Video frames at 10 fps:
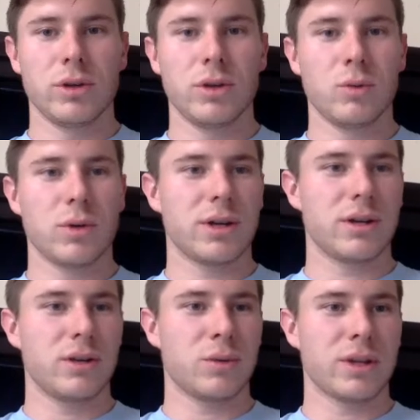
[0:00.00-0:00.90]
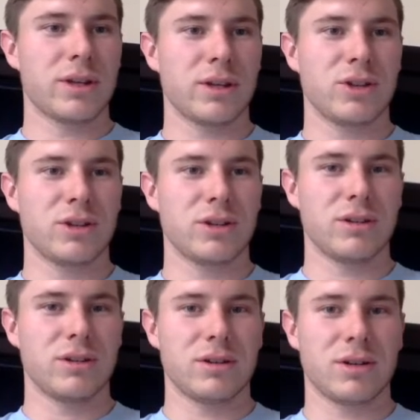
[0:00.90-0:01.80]
you wanna touch on
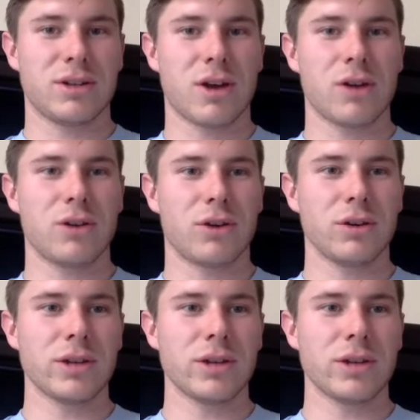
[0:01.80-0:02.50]
Todd Gurley?